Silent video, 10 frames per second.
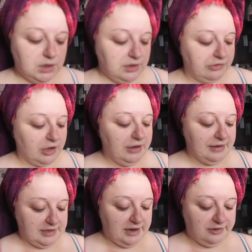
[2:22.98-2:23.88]
so
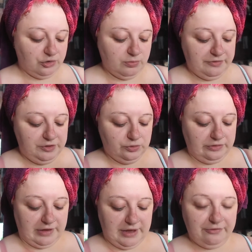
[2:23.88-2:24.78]
yesterday I saw my
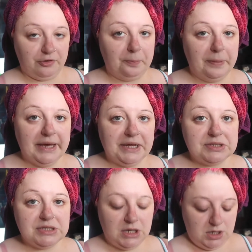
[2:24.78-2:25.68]
fiance for a bit
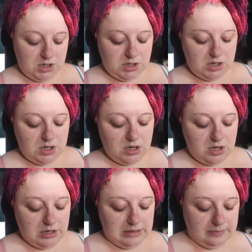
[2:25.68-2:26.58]

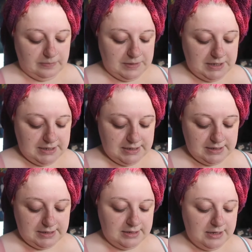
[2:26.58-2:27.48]
um,
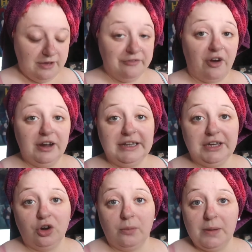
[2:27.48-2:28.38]
finally
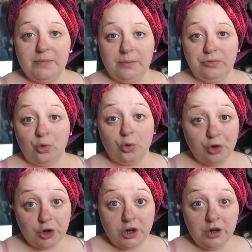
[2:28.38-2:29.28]
got my mum's
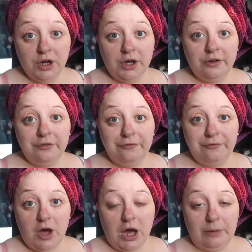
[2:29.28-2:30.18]
order
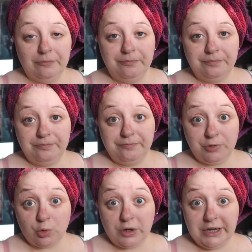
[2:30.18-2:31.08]
um,
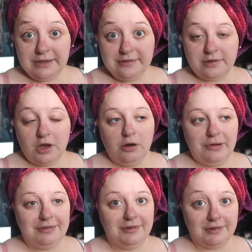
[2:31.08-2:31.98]
sorted so
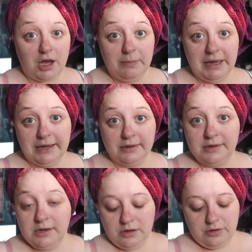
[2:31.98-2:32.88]
it is coming
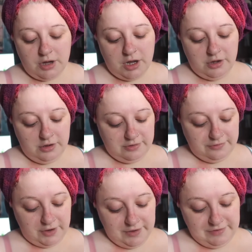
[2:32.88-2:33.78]
uh,
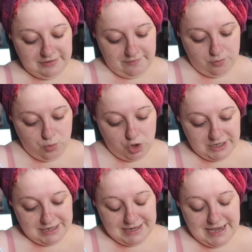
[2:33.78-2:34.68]
five to seven
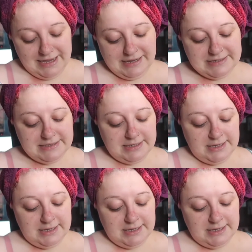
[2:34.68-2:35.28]
working days